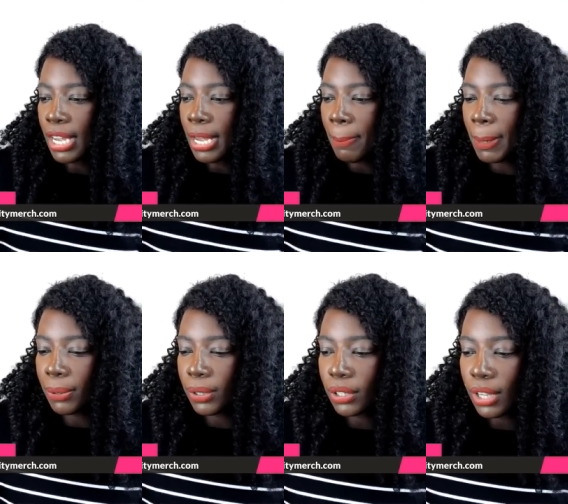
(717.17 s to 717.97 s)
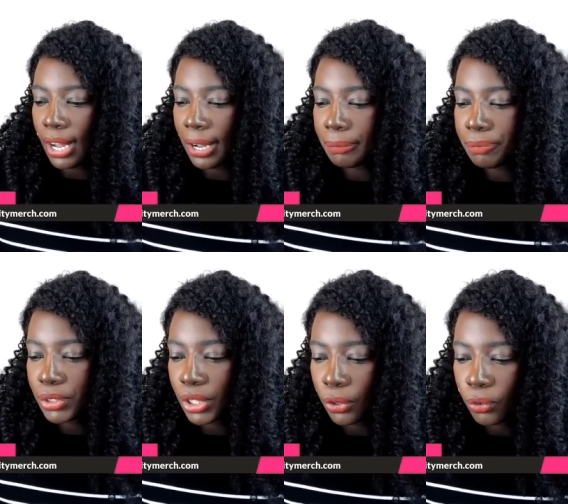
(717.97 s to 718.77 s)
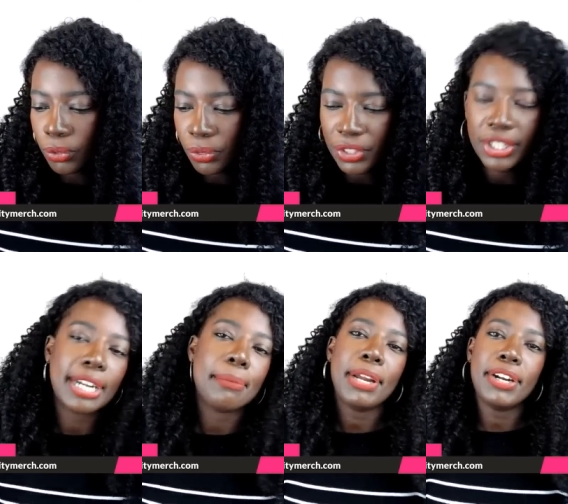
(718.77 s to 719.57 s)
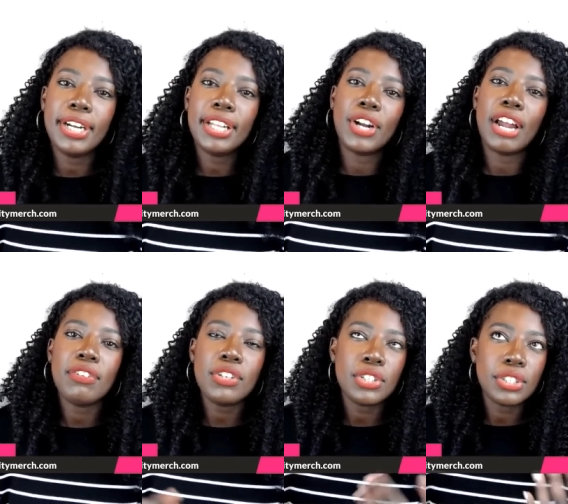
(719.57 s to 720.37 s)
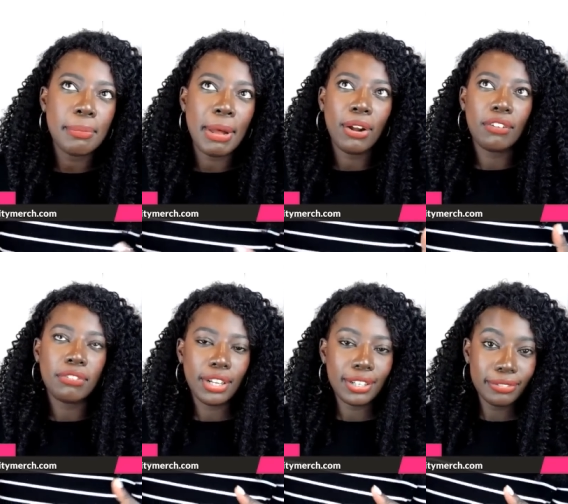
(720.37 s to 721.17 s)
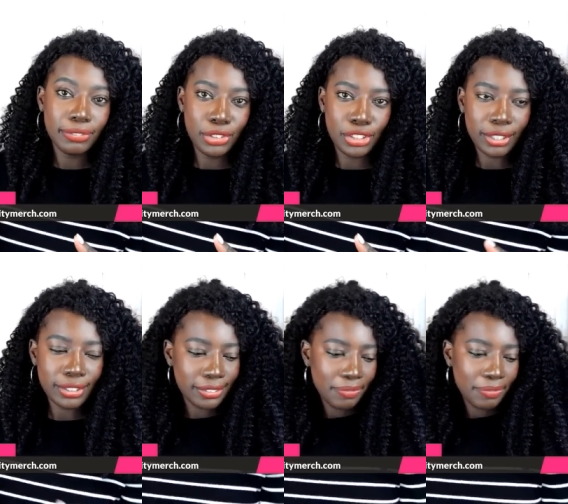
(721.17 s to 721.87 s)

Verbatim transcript: people, um, you know, they're getting married and they're having a certain amount of like sex in